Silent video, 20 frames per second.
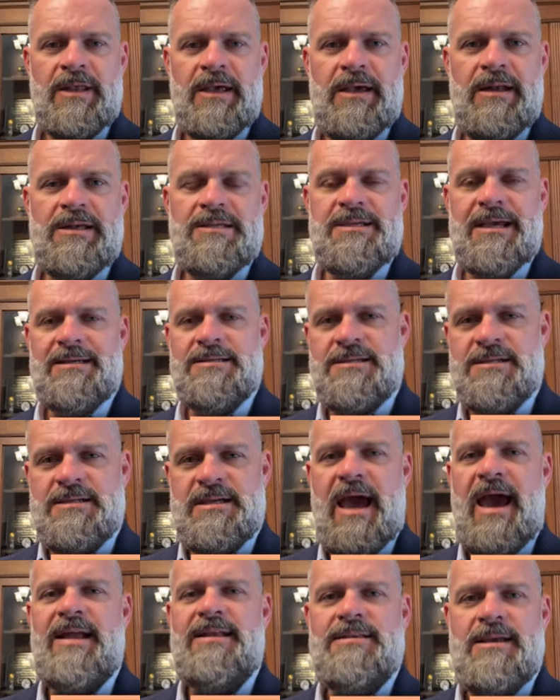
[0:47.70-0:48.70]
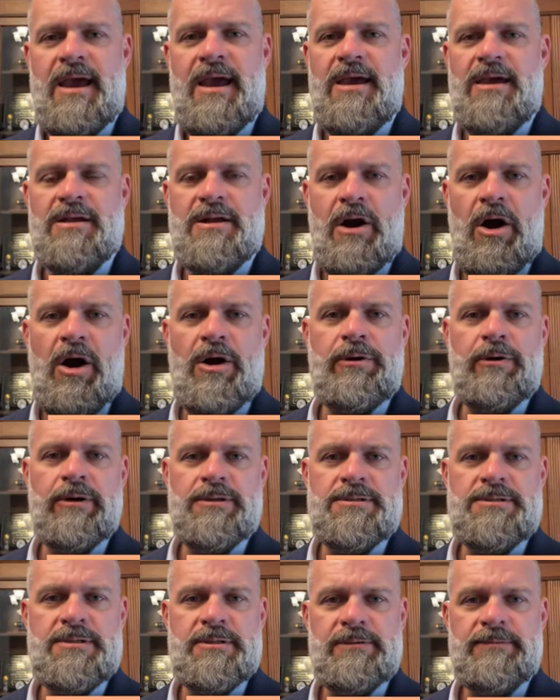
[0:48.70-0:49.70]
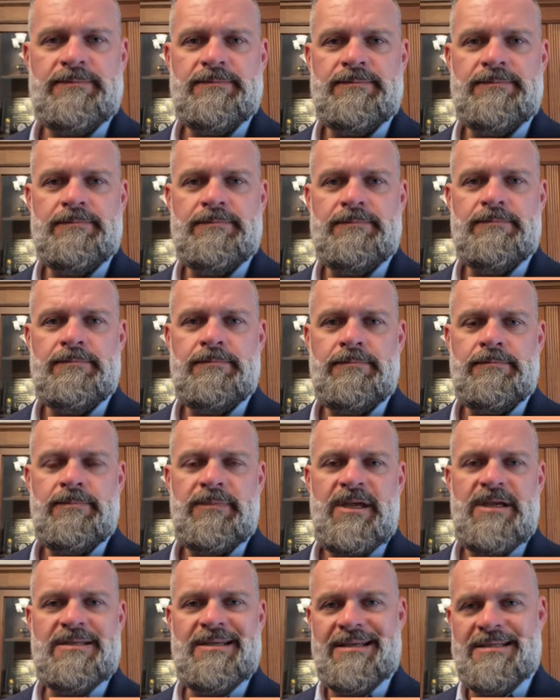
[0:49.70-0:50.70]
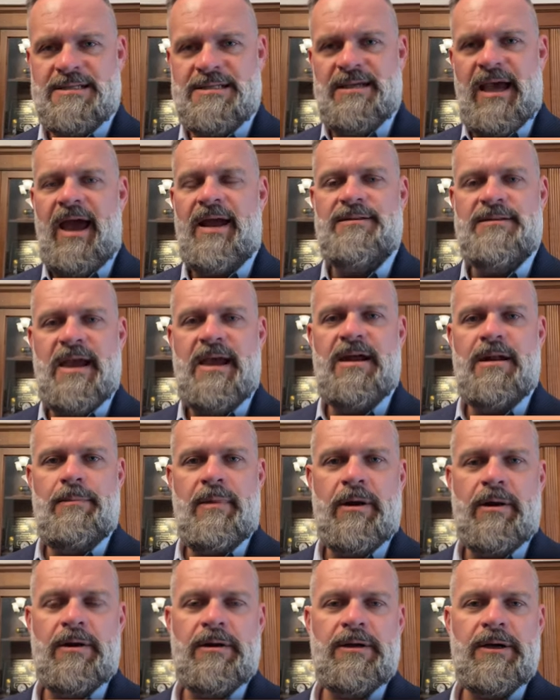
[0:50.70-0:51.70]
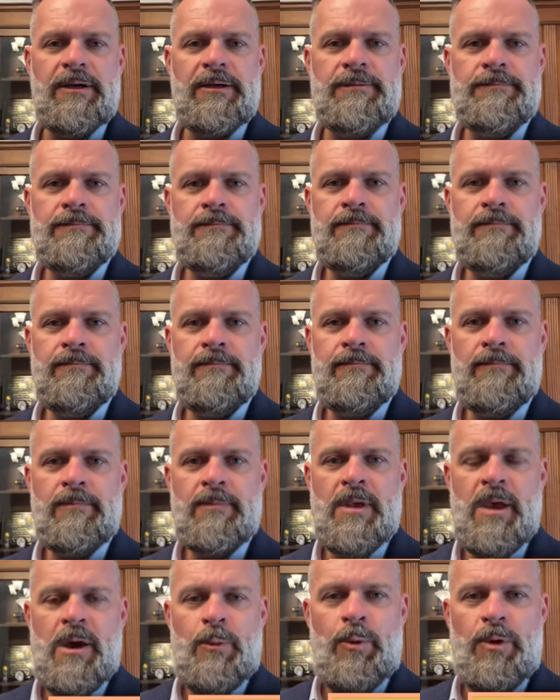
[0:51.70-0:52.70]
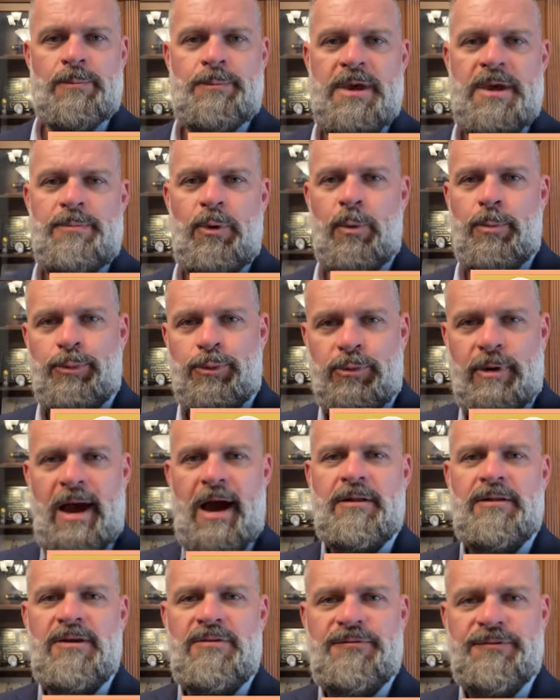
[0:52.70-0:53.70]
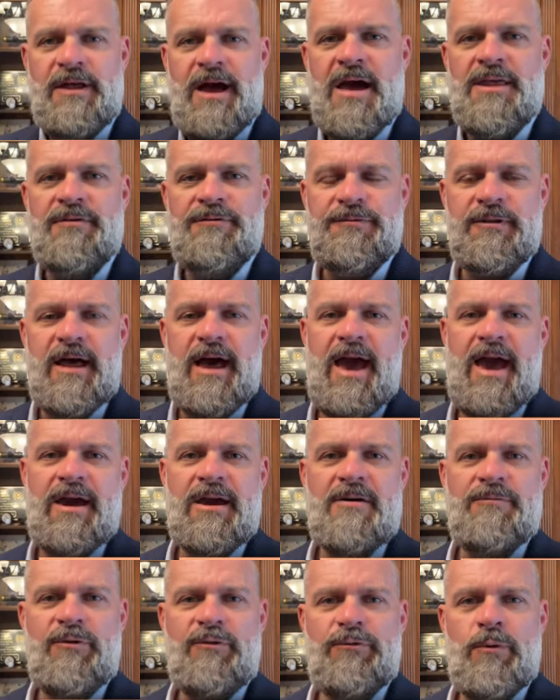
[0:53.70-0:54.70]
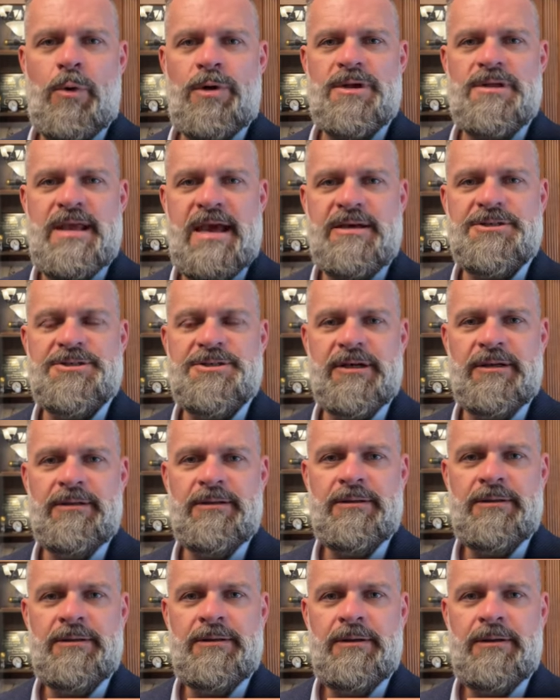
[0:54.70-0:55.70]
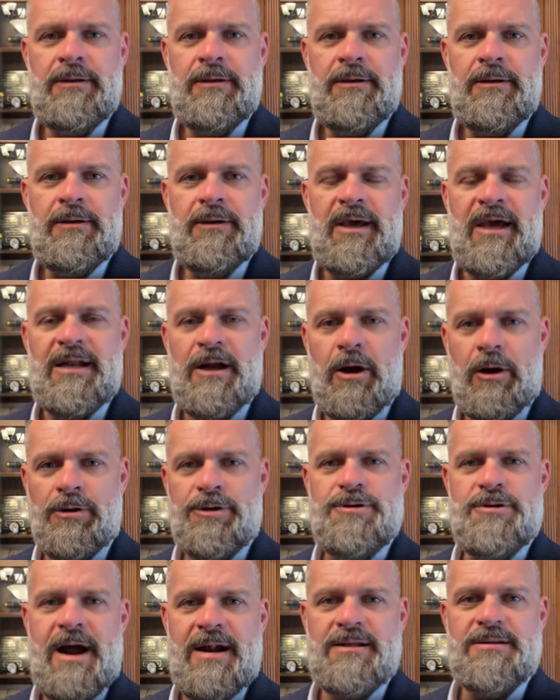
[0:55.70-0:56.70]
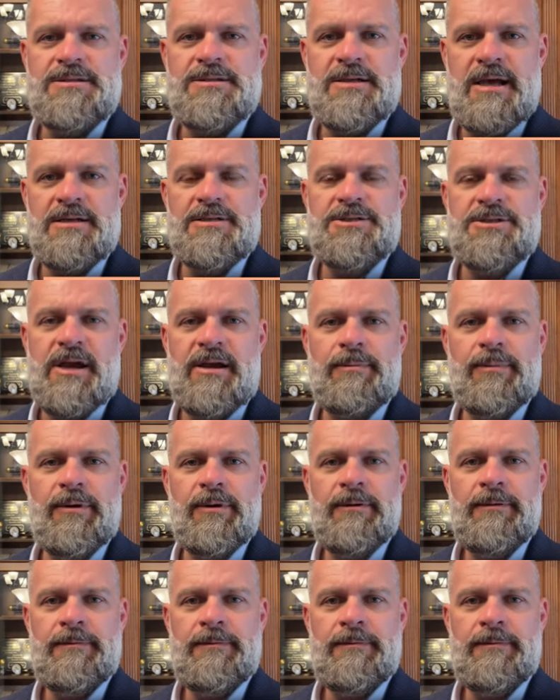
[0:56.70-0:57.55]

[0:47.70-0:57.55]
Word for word: It is a sad day in Congress. It is a sad day in America when people proudly fly the flag of a foreign nation in our United States chamber.